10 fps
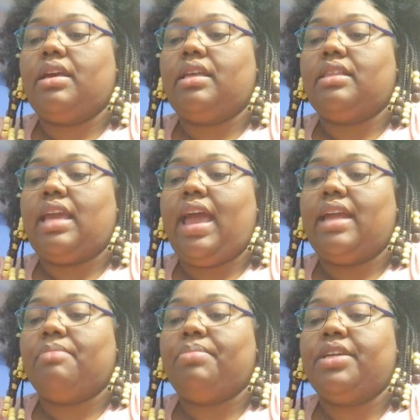They had
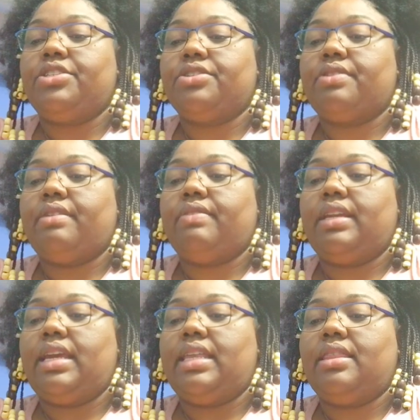a picture of it
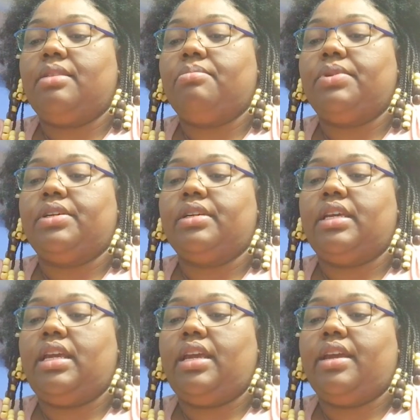in the book
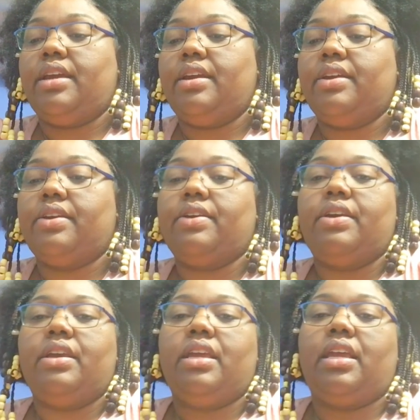here.
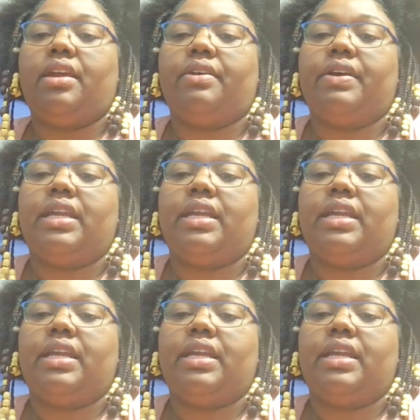Here it